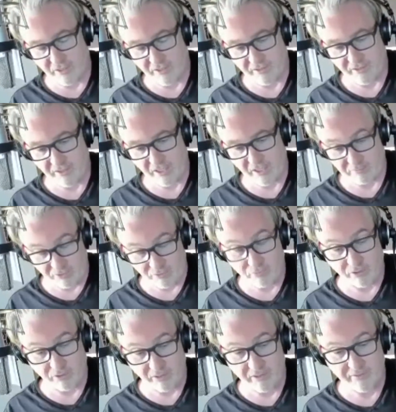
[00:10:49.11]
They had me
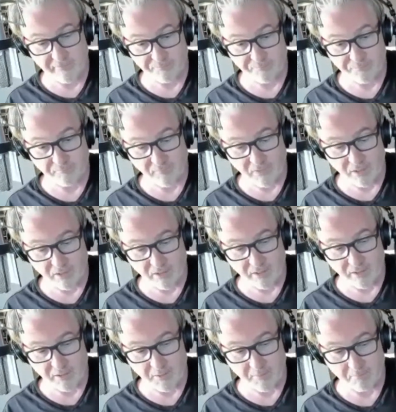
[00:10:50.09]
read
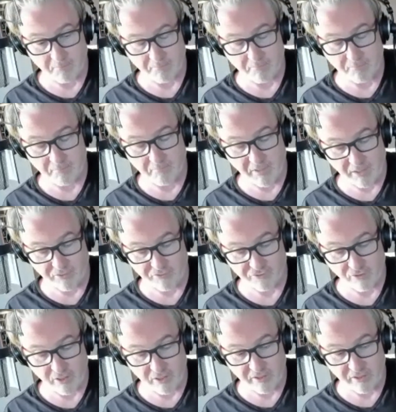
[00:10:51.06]

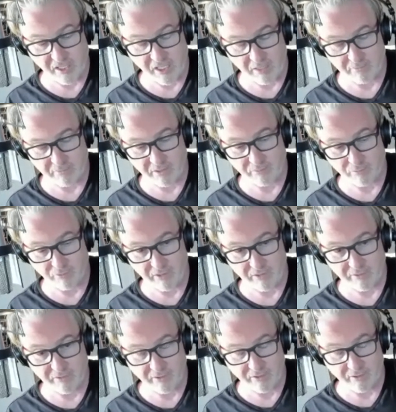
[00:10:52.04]
Megatron, and they had me
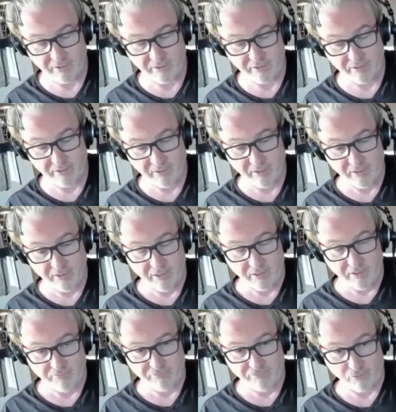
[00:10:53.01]
read
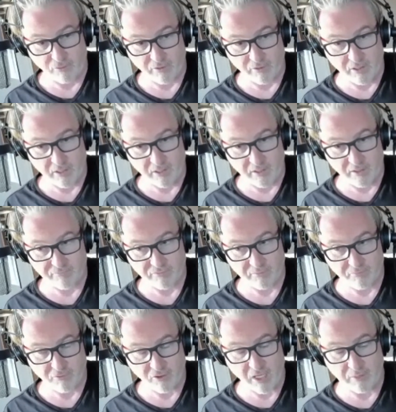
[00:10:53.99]

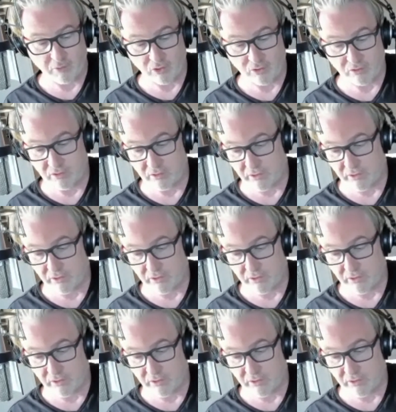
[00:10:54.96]
for Primal.